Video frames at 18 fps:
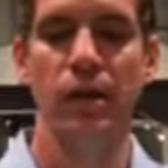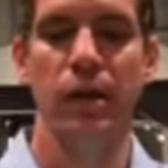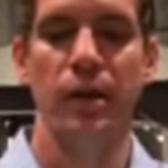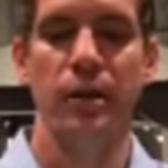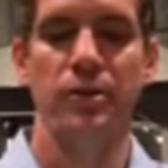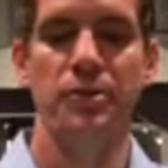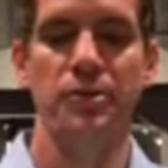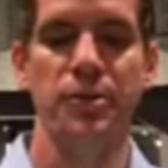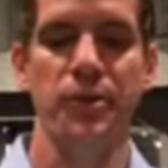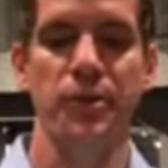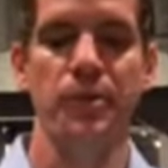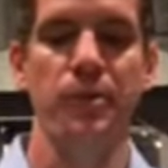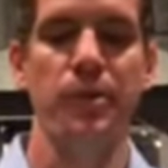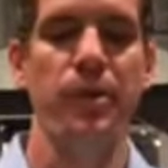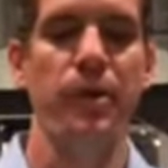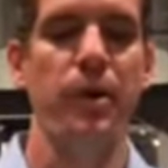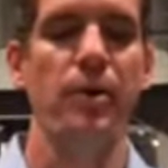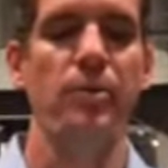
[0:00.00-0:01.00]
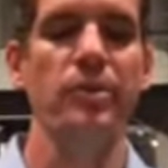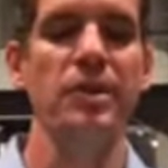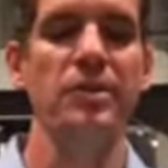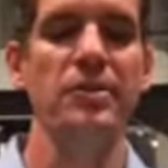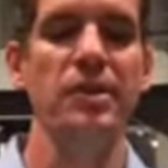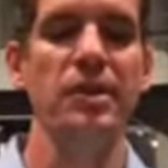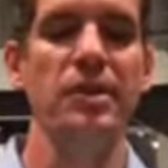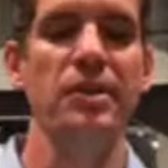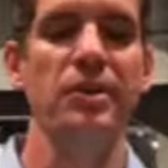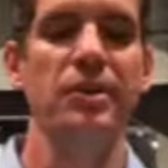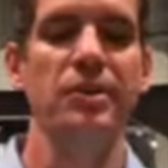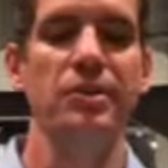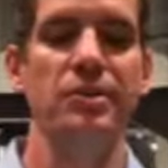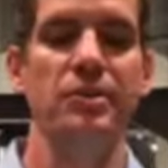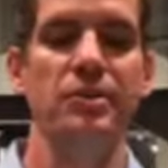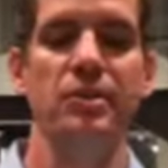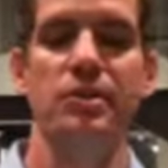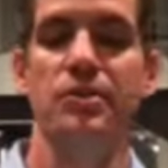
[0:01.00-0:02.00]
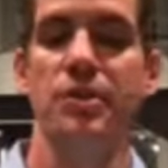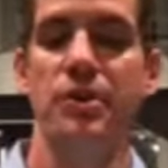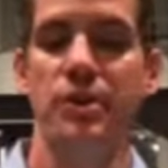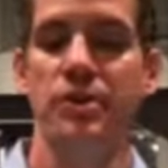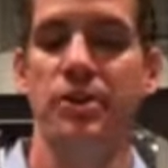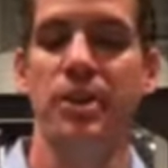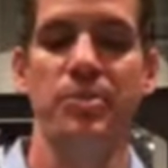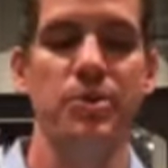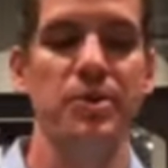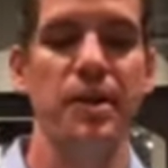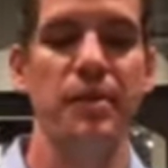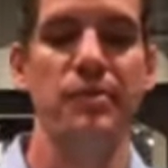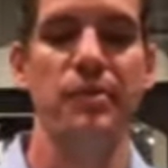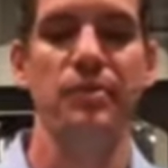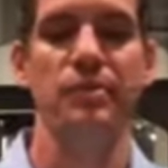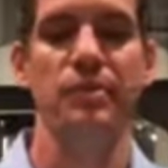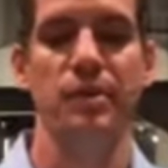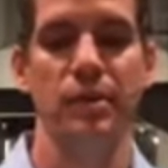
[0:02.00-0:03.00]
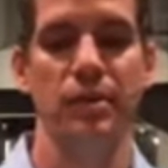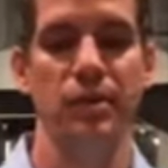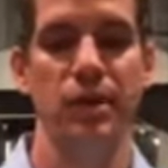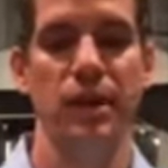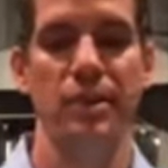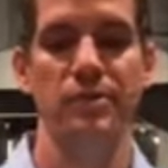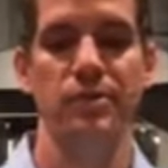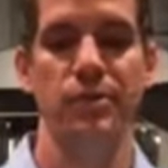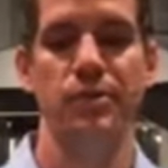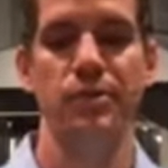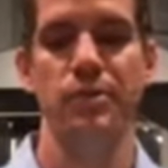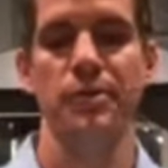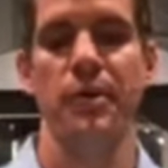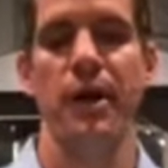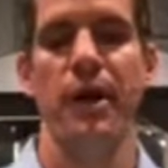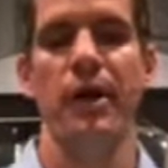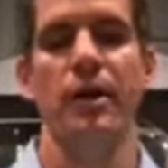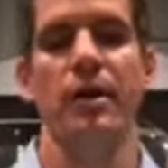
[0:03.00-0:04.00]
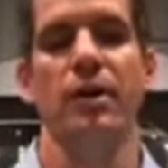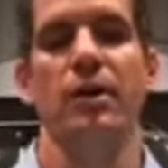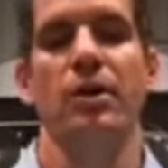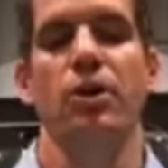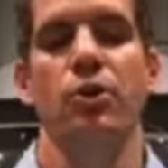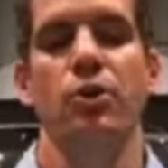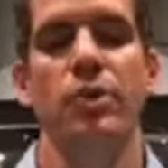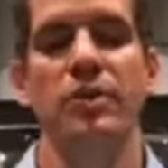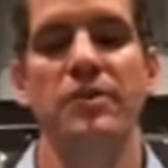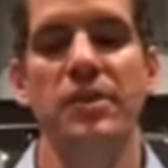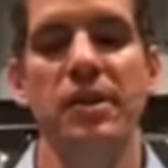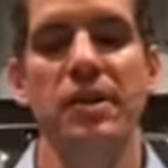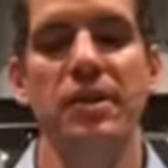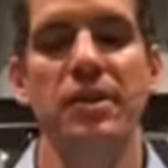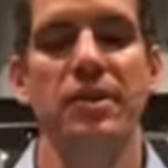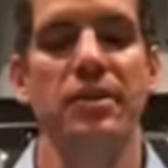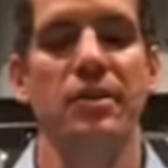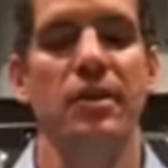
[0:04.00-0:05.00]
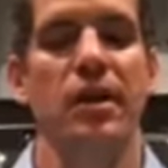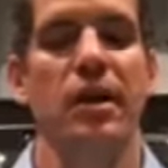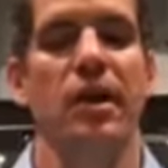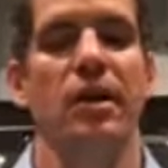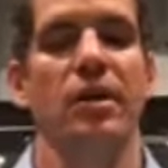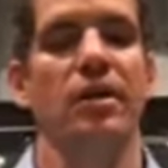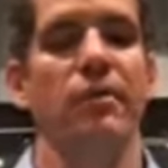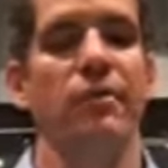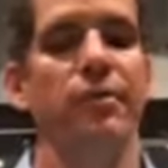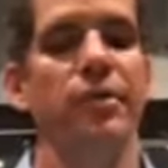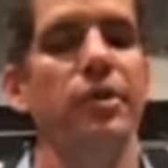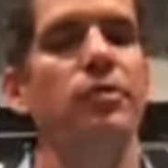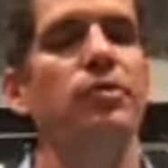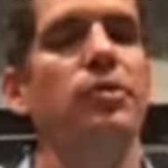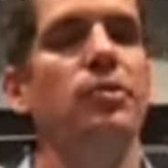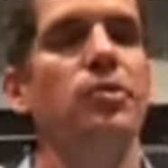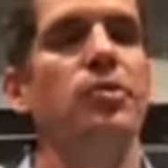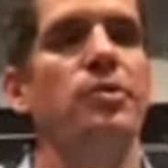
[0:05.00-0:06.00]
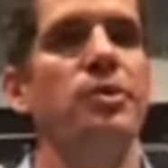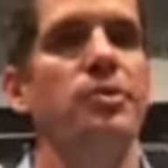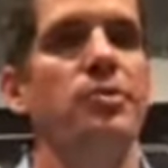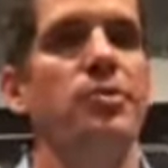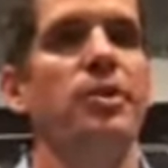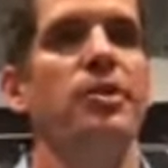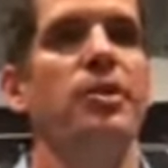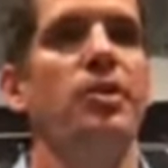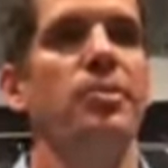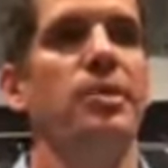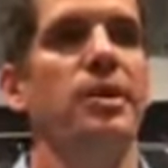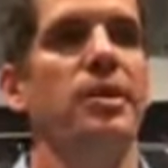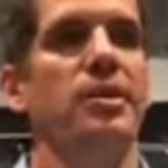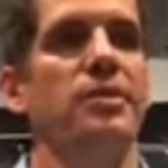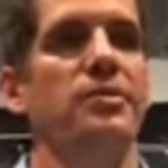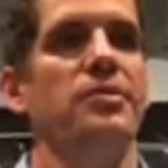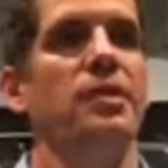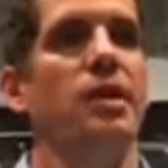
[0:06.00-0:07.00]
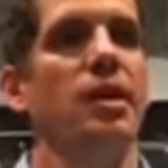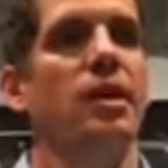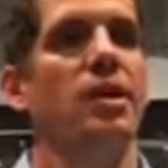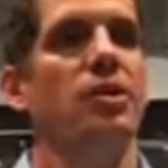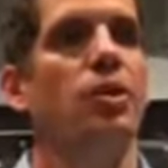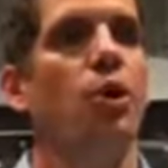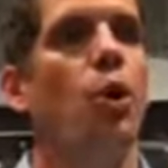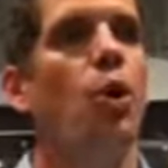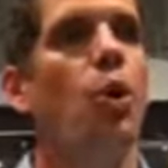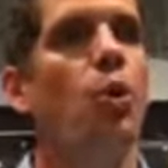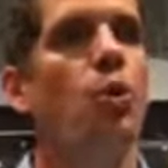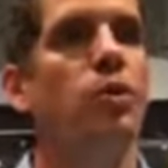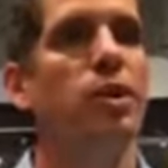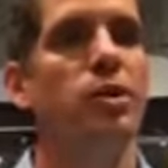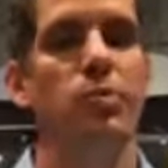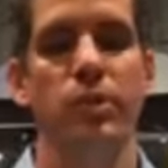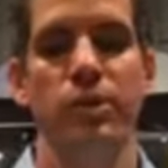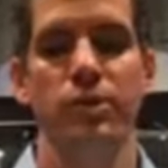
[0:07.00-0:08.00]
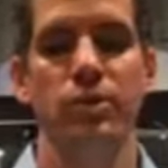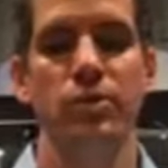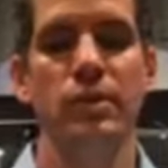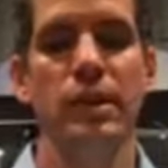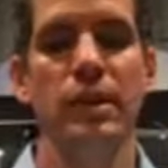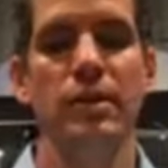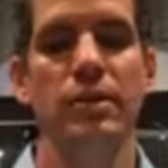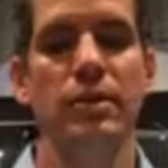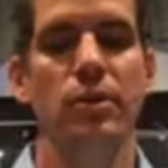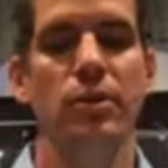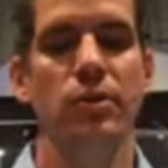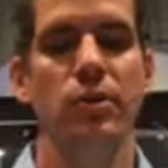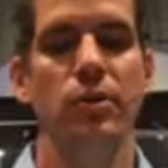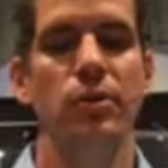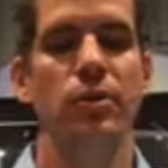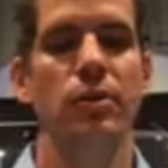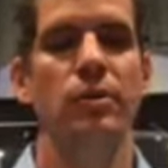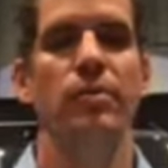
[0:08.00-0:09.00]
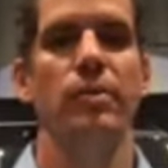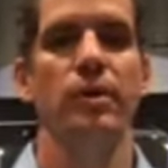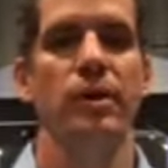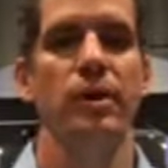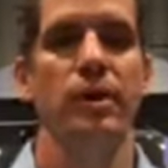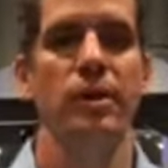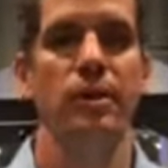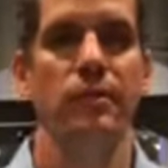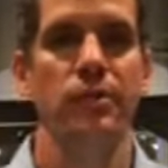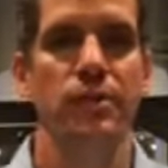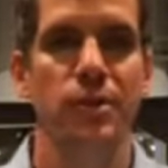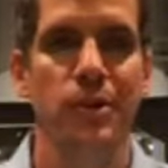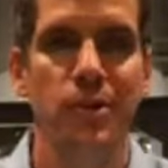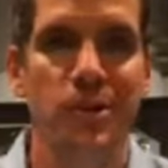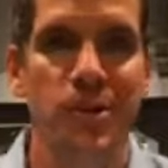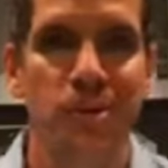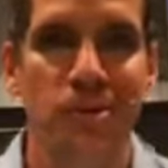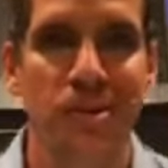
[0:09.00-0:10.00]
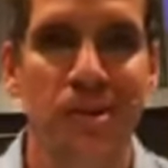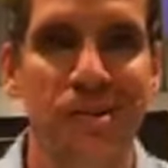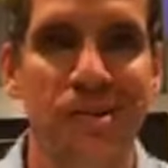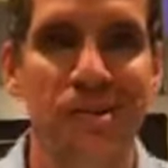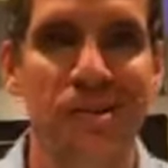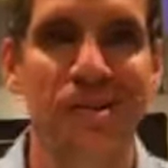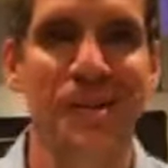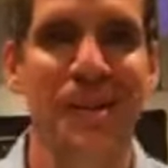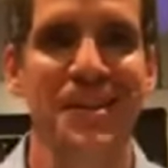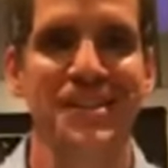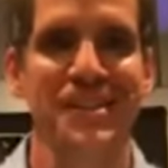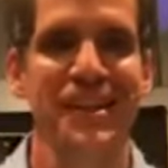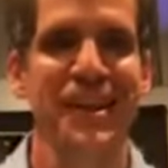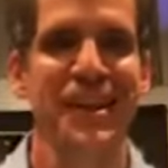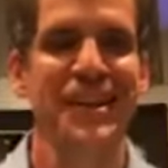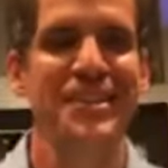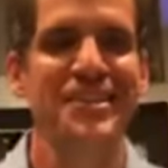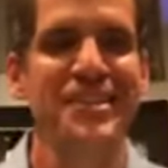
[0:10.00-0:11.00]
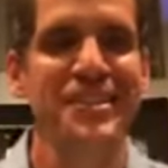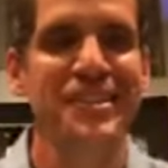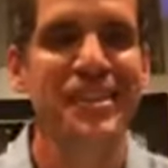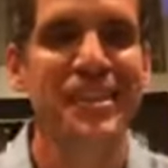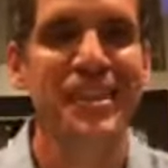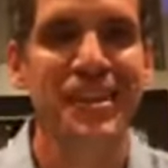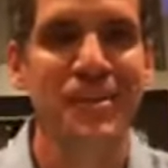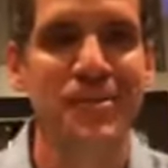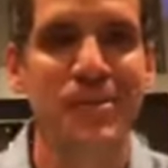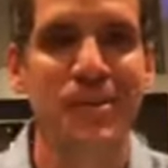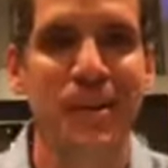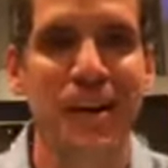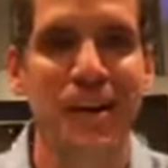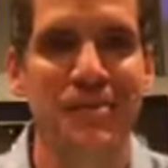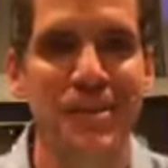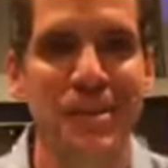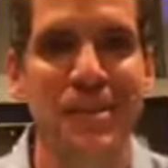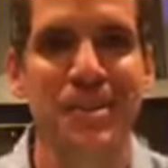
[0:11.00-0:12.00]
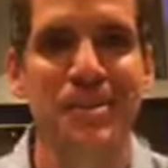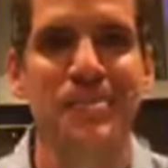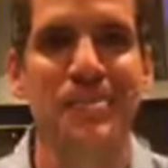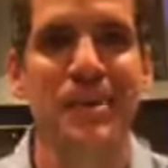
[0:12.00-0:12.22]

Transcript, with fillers: So we see here, or sorry, chapter 7, the last verse. We see here, the fear of the Lord is where it all begins. The Holy One. You need to know the Holy One. And if you don't know Jesus Christ, just give your life to Him.